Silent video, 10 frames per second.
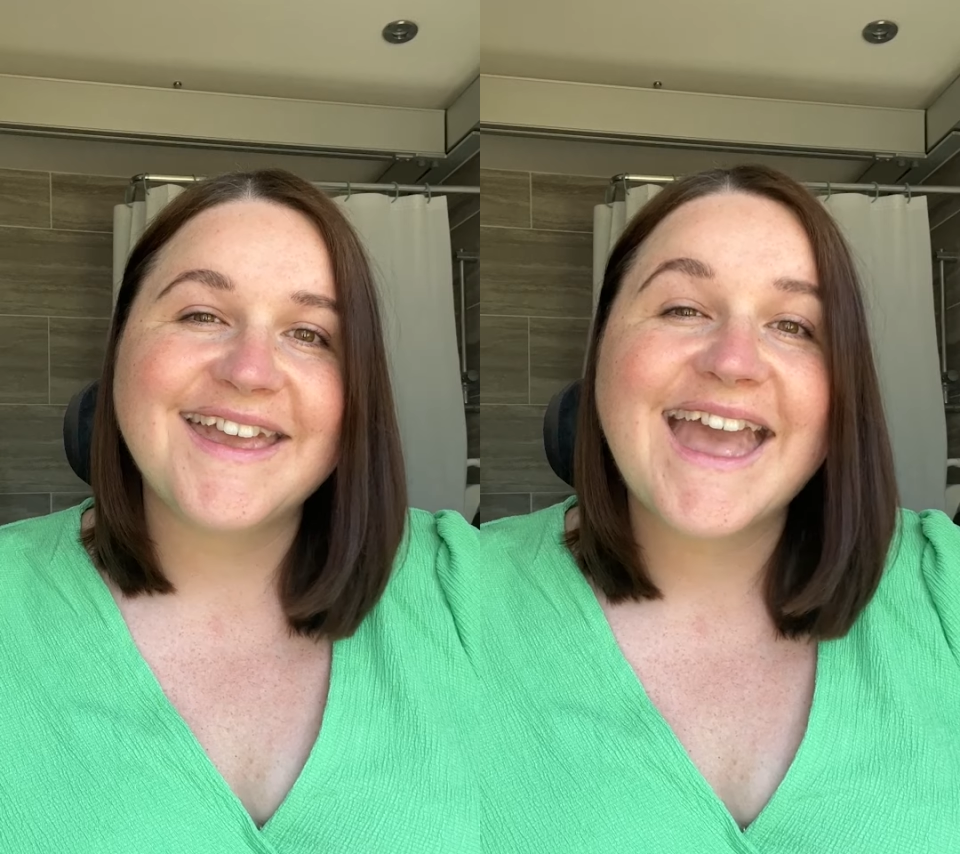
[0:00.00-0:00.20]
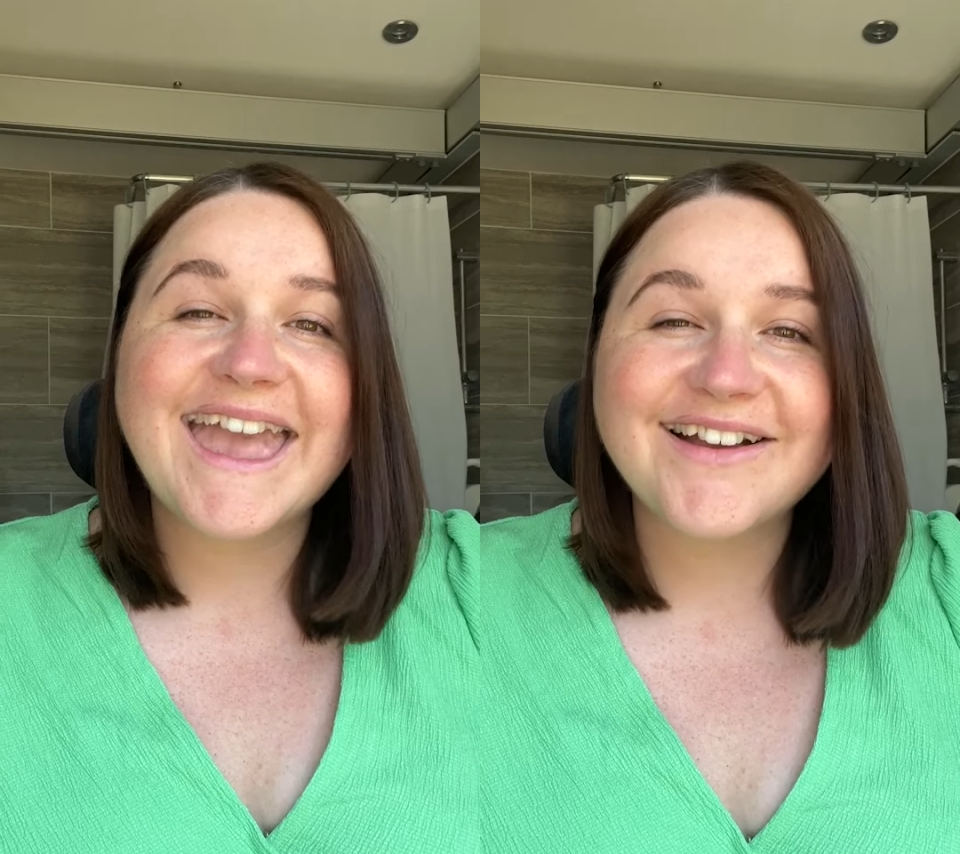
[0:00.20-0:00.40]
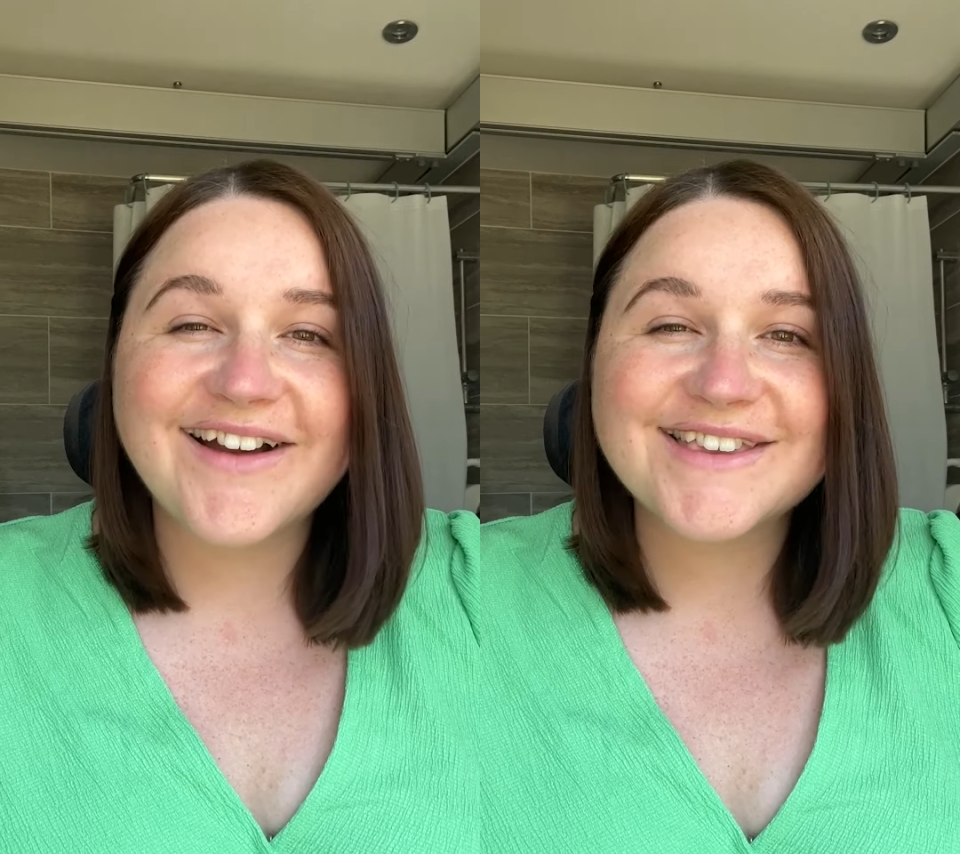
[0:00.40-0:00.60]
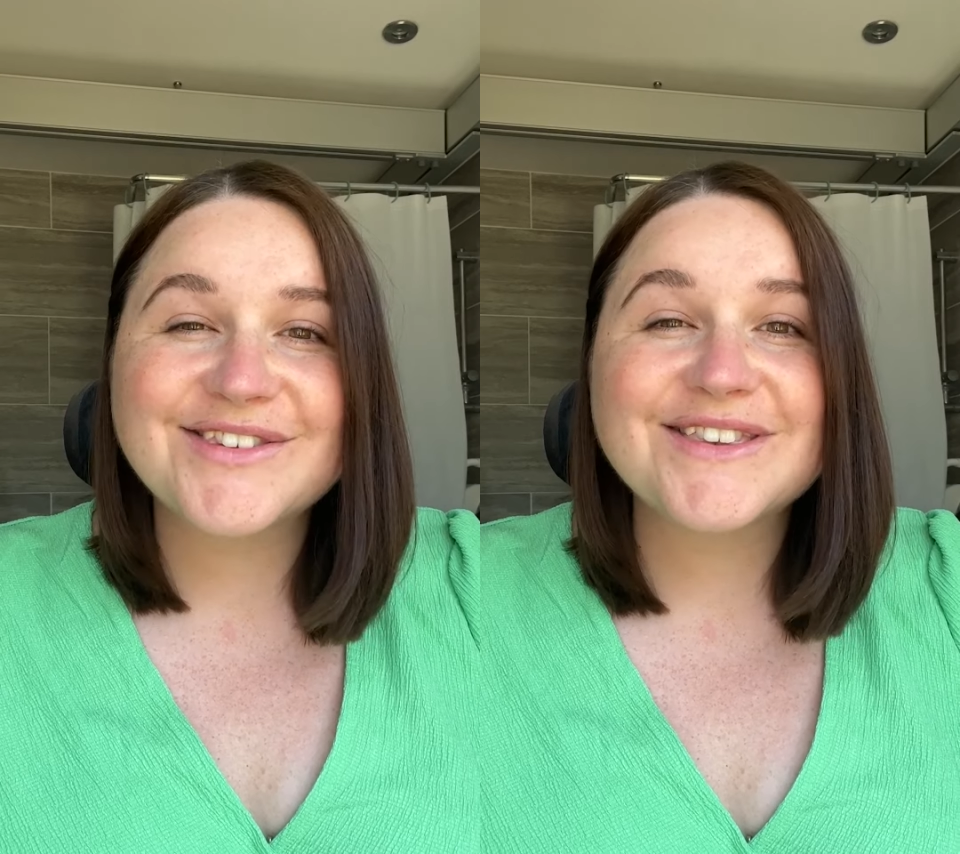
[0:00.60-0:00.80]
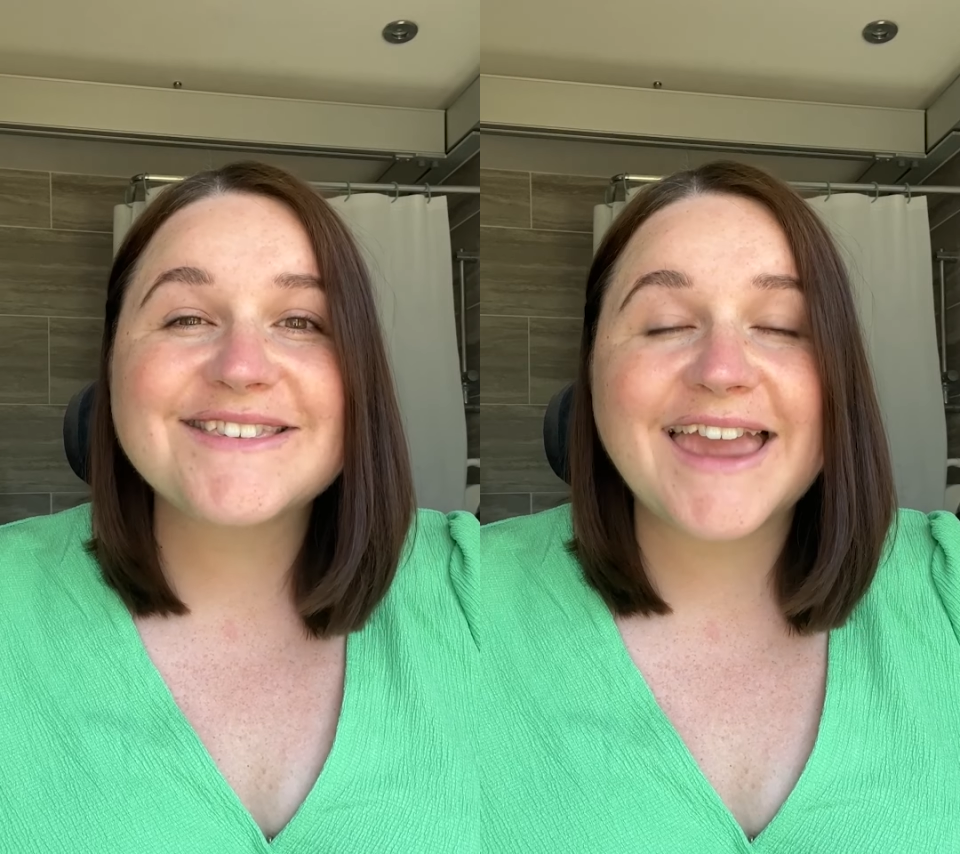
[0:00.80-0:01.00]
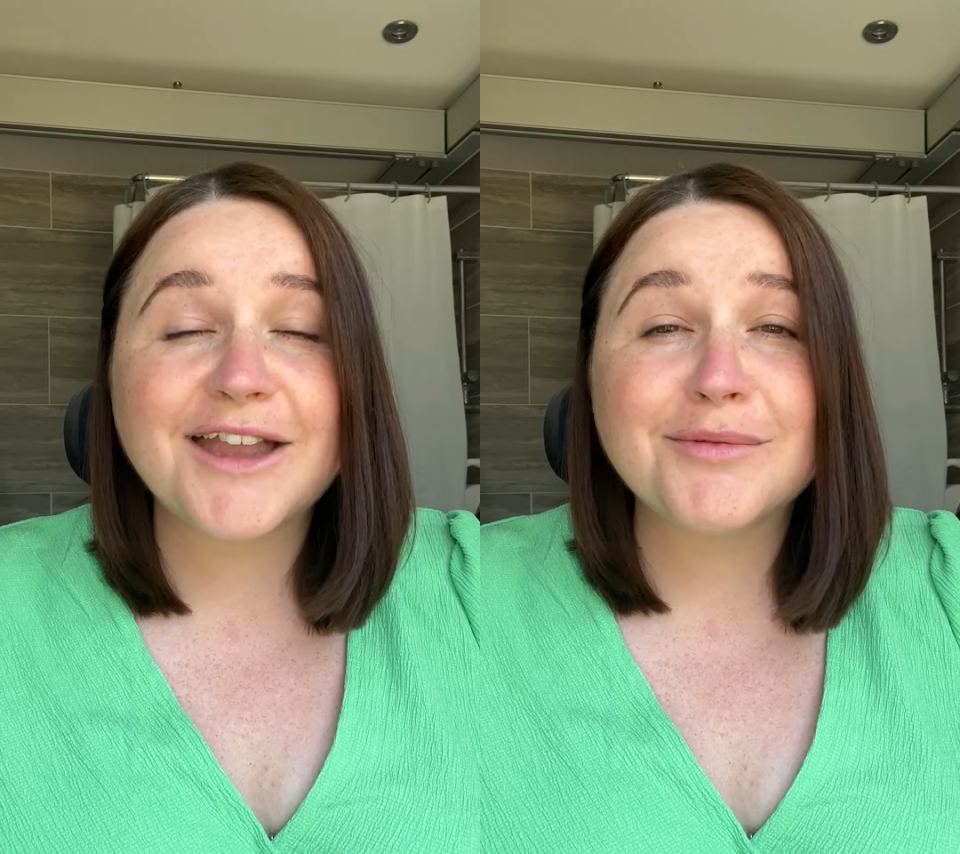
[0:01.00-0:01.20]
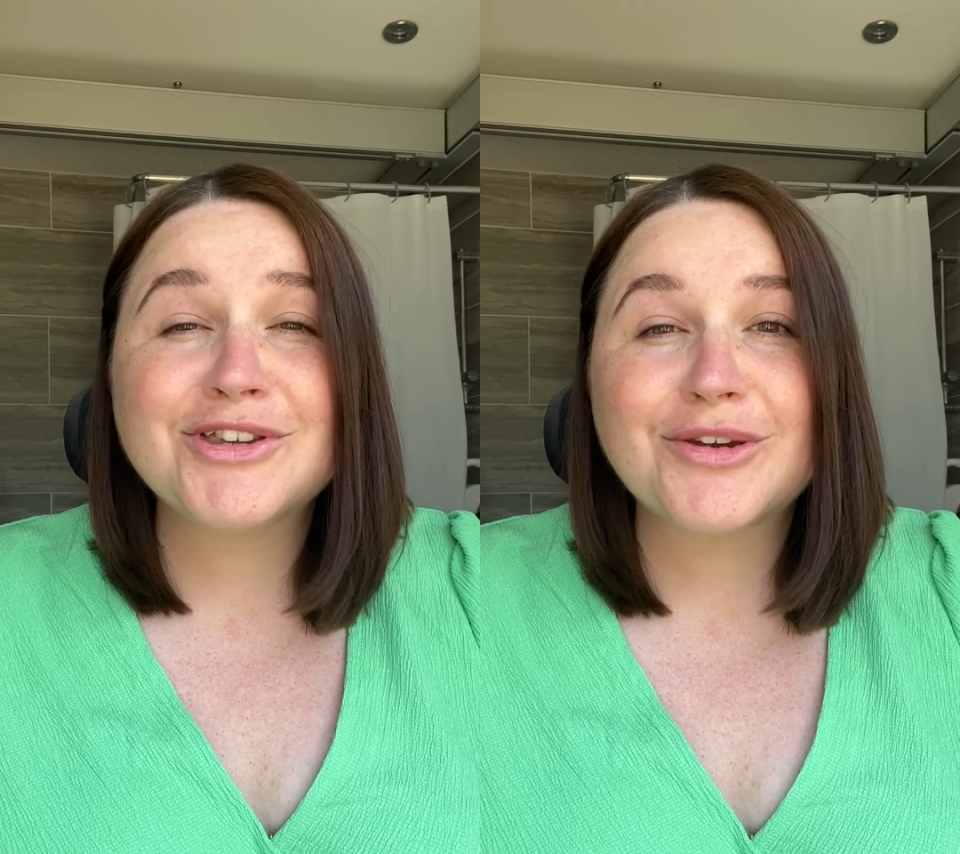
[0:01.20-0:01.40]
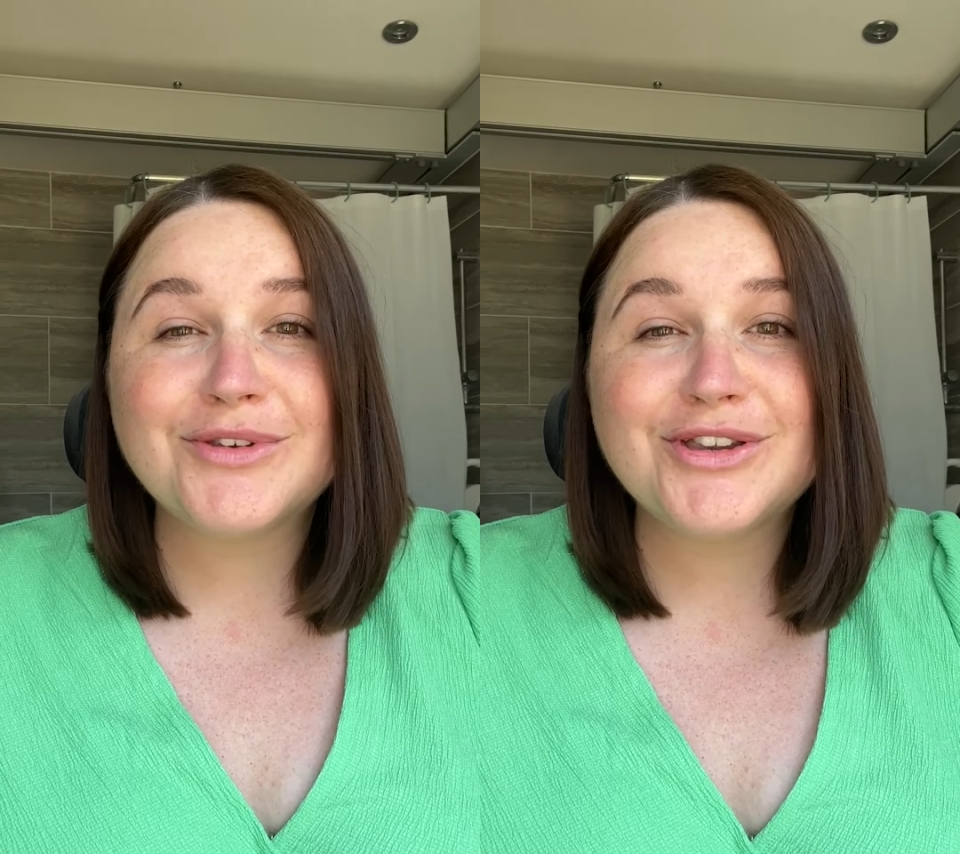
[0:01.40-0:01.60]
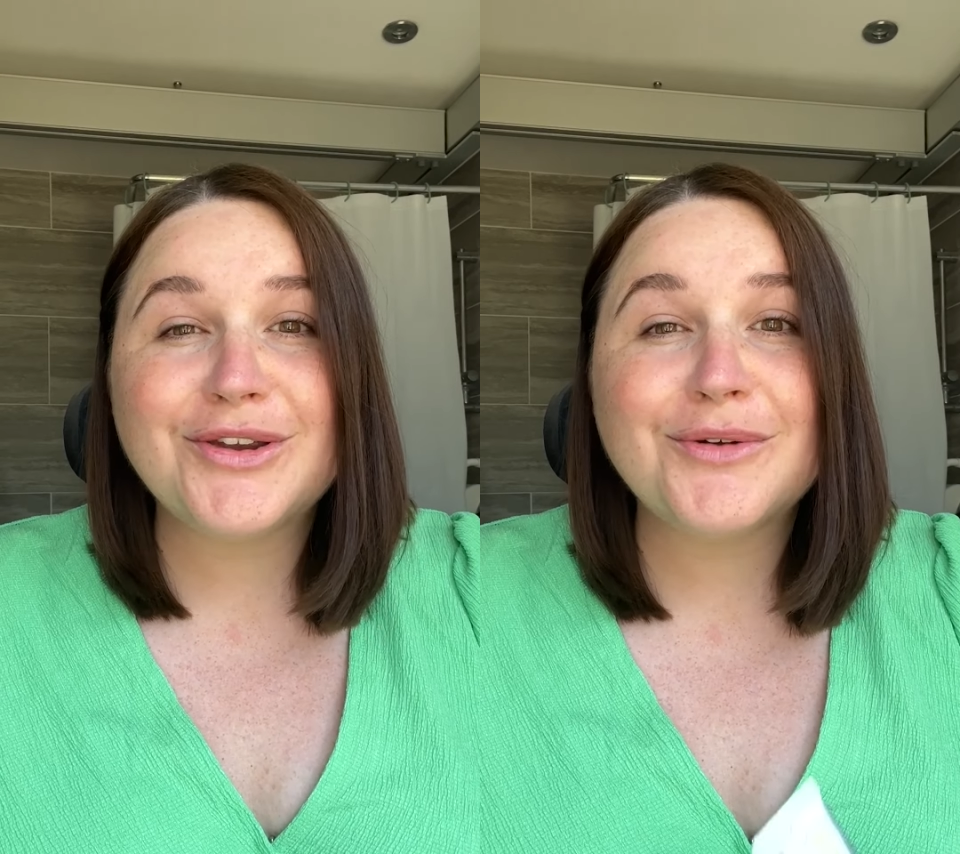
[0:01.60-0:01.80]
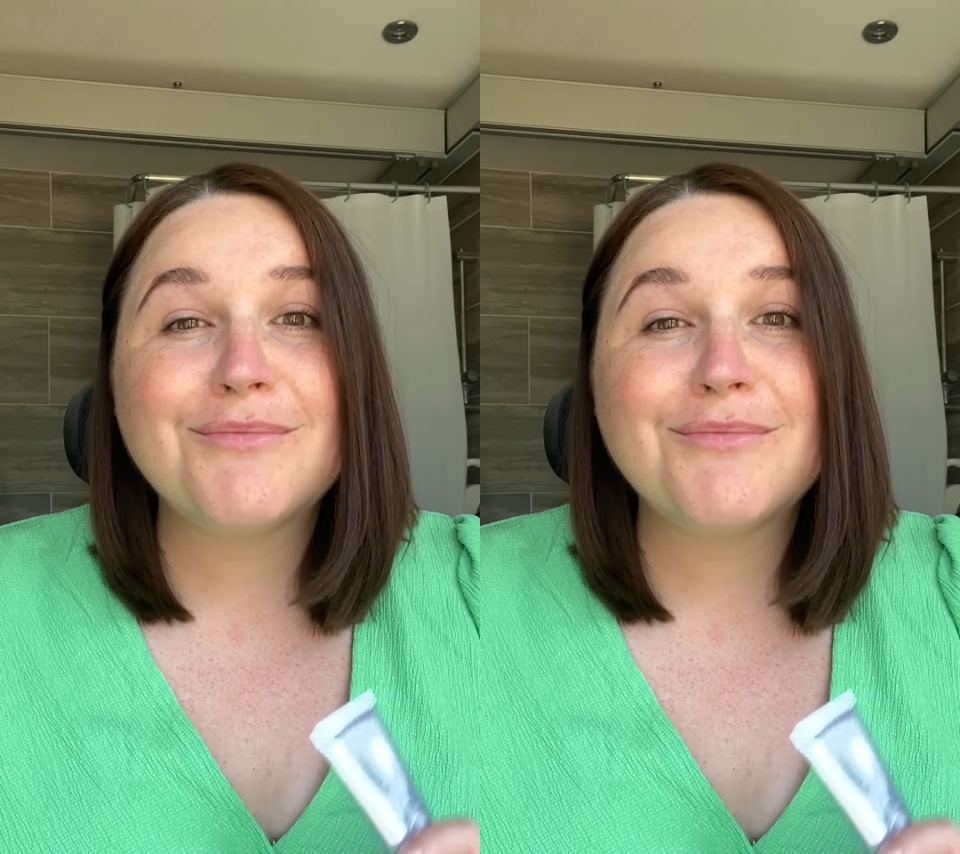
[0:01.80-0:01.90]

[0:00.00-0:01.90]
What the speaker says: Hey guys, so today I'm going to be showing you